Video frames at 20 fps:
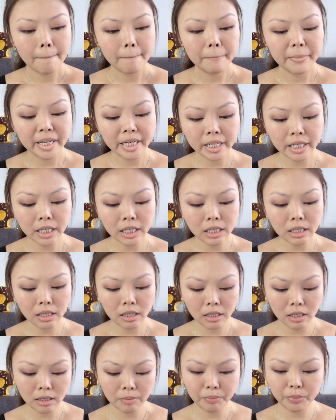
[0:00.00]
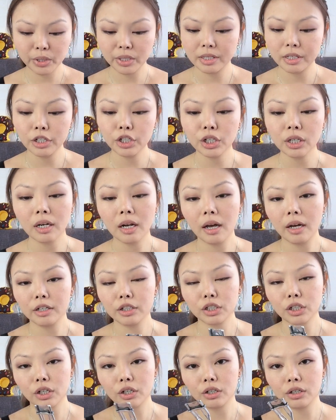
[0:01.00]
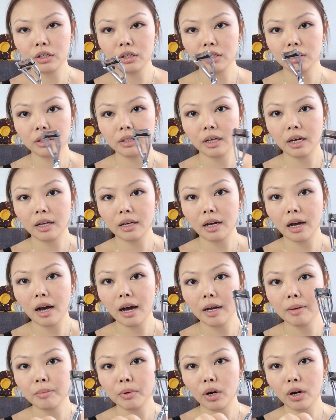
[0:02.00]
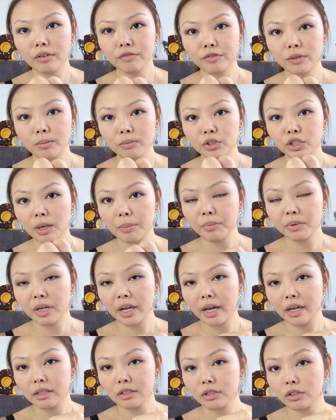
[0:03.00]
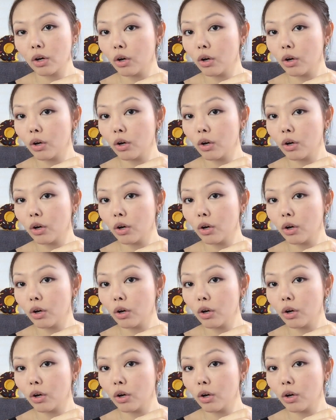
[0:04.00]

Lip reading: mini precision lash curler that I bought from Japanese,